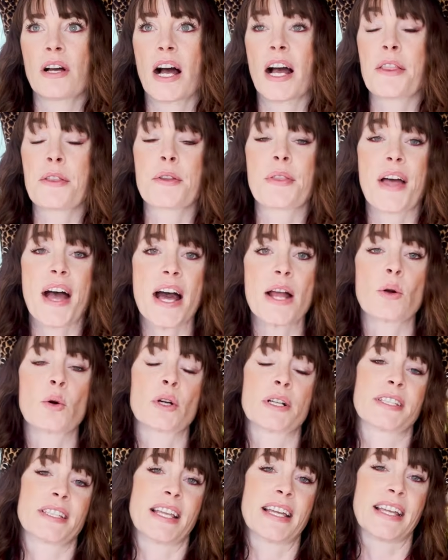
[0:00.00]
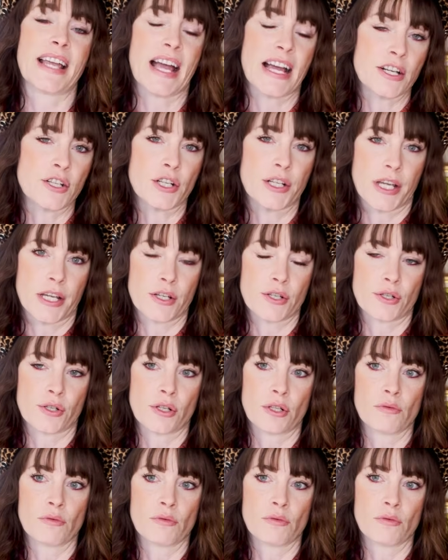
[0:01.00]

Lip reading: Either that or it's like educational